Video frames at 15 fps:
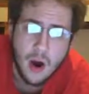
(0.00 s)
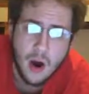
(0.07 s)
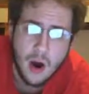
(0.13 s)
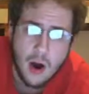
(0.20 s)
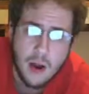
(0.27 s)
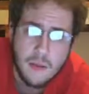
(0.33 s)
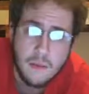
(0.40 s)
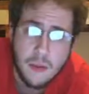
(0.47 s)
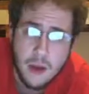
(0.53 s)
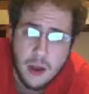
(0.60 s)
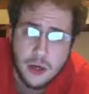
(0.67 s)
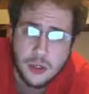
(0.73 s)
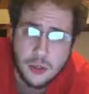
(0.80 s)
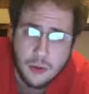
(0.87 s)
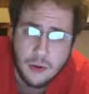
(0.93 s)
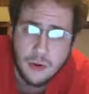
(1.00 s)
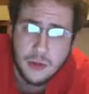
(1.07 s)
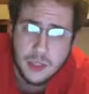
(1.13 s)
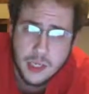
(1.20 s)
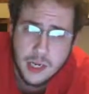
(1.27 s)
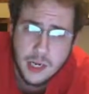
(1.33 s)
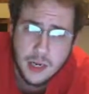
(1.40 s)
on page
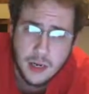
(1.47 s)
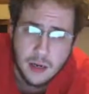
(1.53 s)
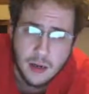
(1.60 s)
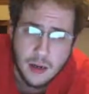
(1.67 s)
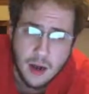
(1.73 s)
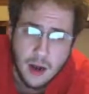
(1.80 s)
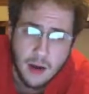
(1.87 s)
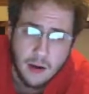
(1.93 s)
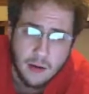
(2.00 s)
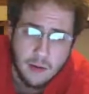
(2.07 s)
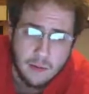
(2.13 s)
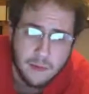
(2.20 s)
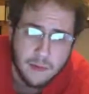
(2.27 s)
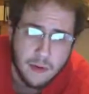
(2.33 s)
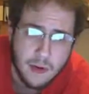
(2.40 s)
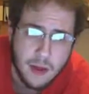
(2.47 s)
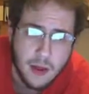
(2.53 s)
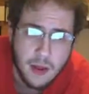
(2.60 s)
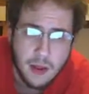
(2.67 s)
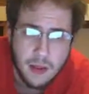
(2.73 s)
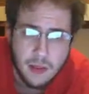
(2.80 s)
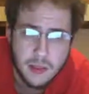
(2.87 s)
13 of
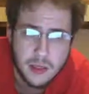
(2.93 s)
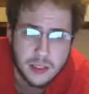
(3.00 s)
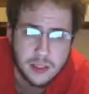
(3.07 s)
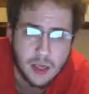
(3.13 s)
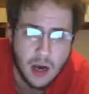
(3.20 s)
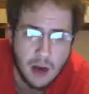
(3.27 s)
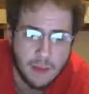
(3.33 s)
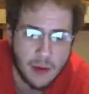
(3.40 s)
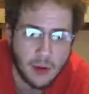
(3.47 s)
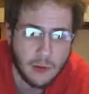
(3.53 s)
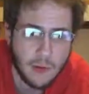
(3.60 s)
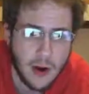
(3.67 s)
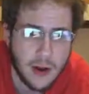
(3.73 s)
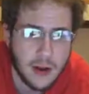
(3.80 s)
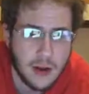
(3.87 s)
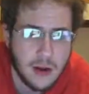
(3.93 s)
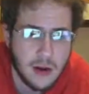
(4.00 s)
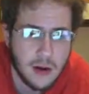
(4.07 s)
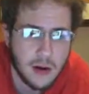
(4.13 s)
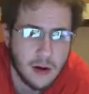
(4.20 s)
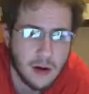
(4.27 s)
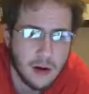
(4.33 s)
this topic right
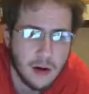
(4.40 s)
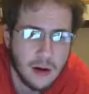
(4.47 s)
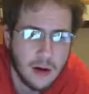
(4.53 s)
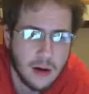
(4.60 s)
here,